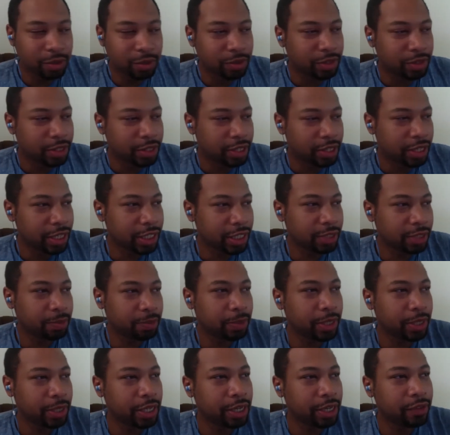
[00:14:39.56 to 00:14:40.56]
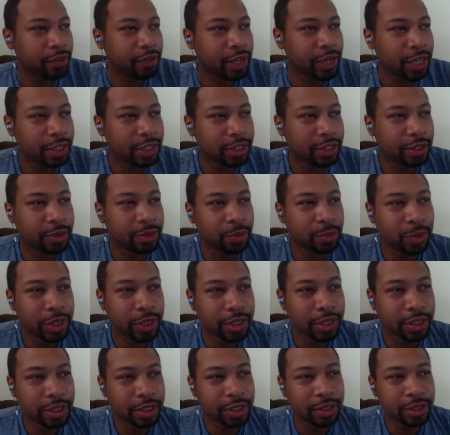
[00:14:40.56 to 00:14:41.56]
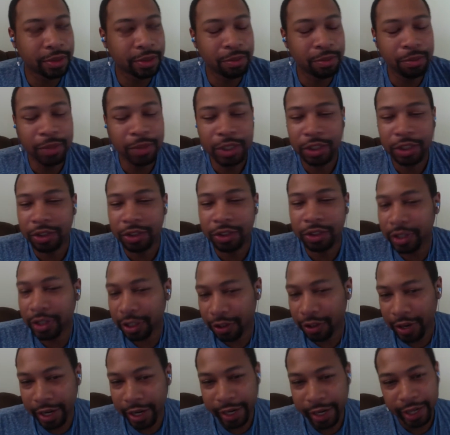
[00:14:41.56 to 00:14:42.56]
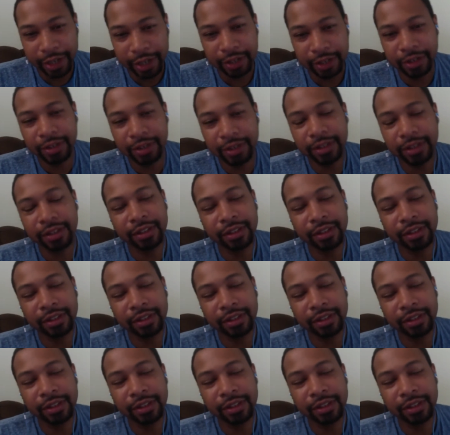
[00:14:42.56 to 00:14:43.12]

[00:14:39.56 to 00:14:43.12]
the next plan of action was a mystery crack house.